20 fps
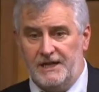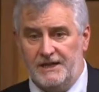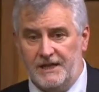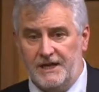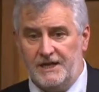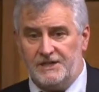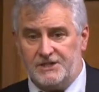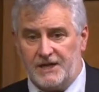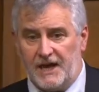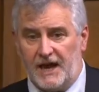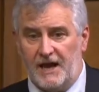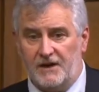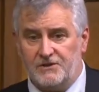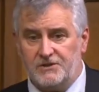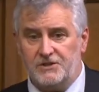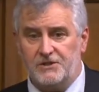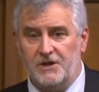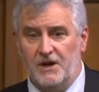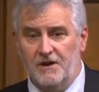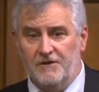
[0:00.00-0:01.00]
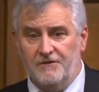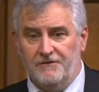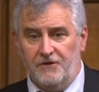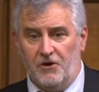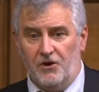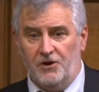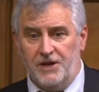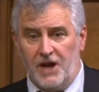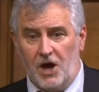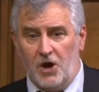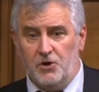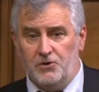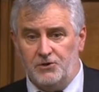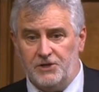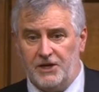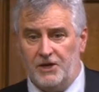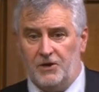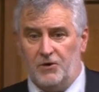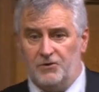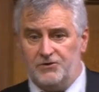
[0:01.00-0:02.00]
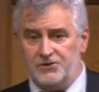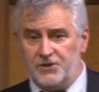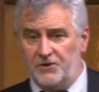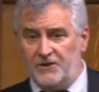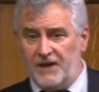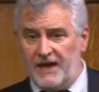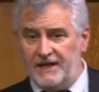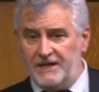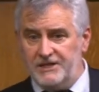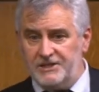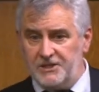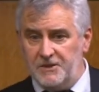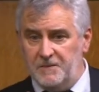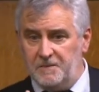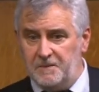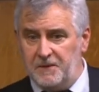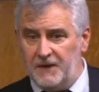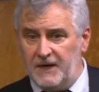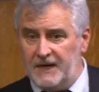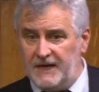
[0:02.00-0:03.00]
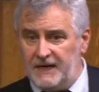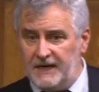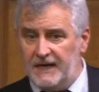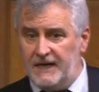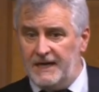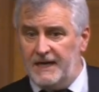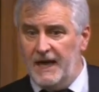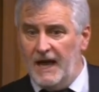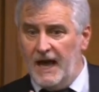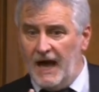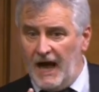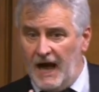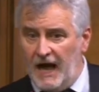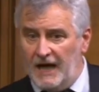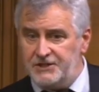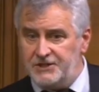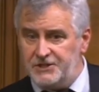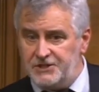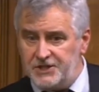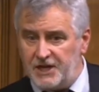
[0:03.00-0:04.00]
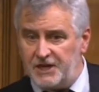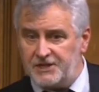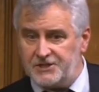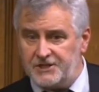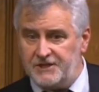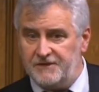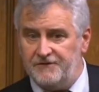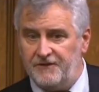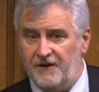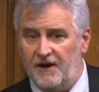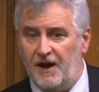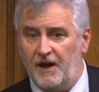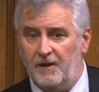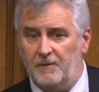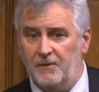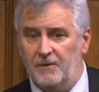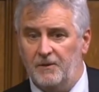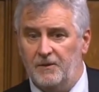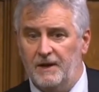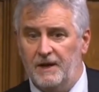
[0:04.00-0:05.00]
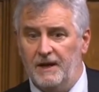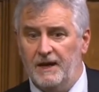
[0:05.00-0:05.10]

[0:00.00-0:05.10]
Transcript: in this House for no deal. So that is completely unjustifiable.